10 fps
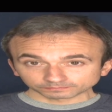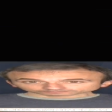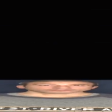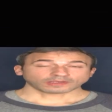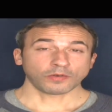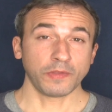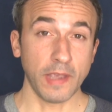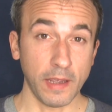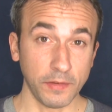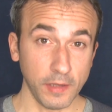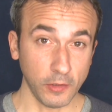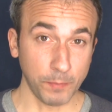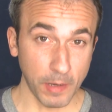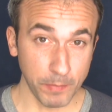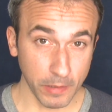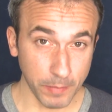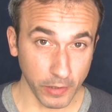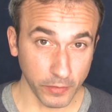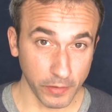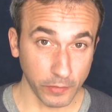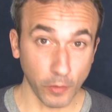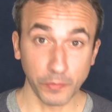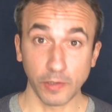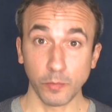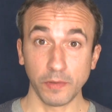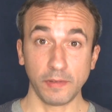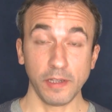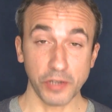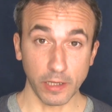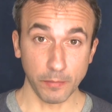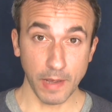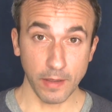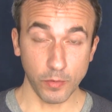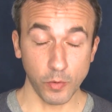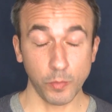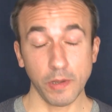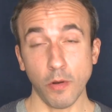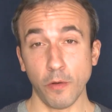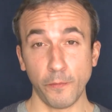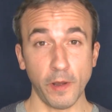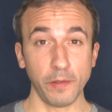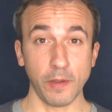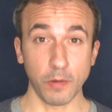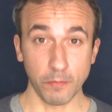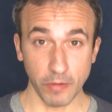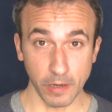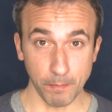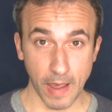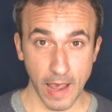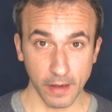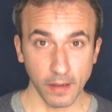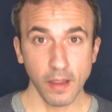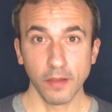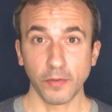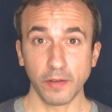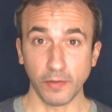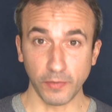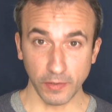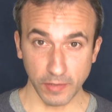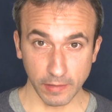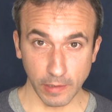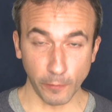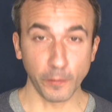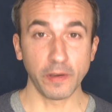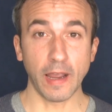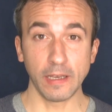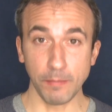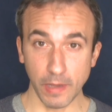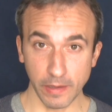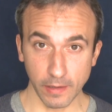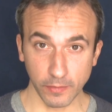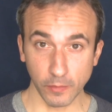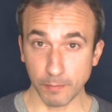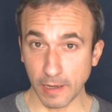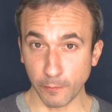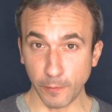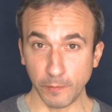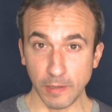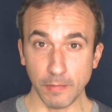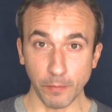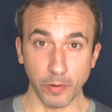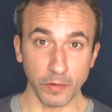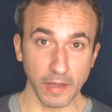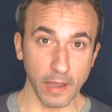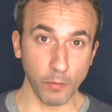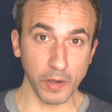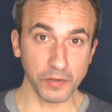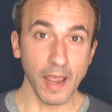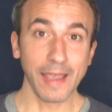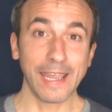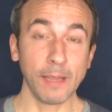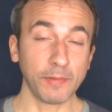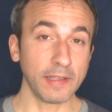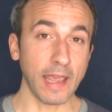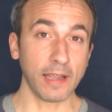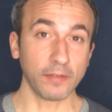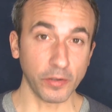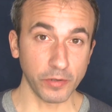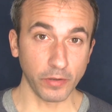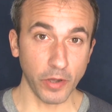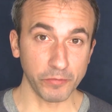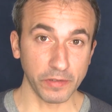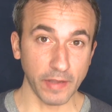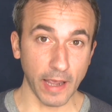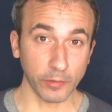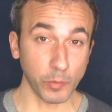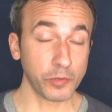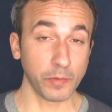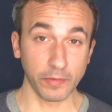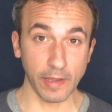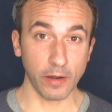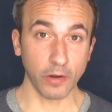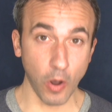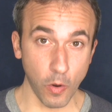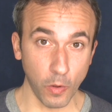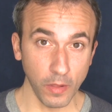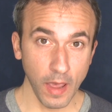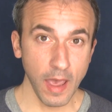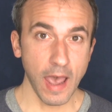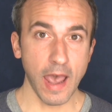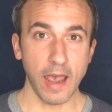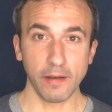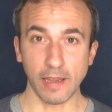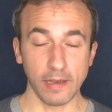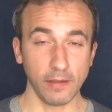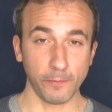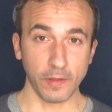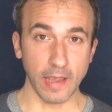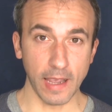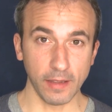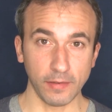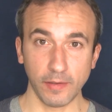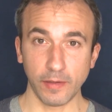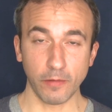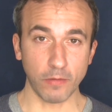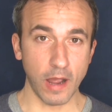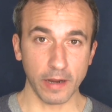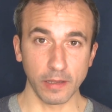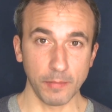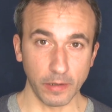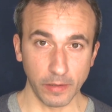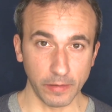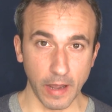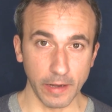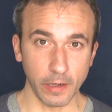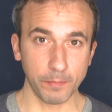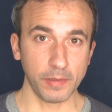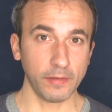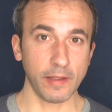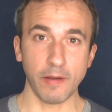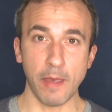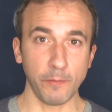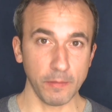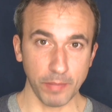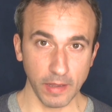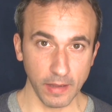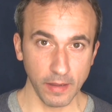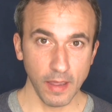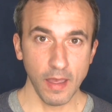Who the Yankees did spend big bucks on this offseason was DJ LeMahieu, who we all felt they were going to bring him back. Signs a 6-year deal for $90 million, so he's making $15 million per year, which keeps the Yankees under the luxury tax, which was their goal. And again, for the Yankees, he's their rock in the middle of the lineup. He's their MVP.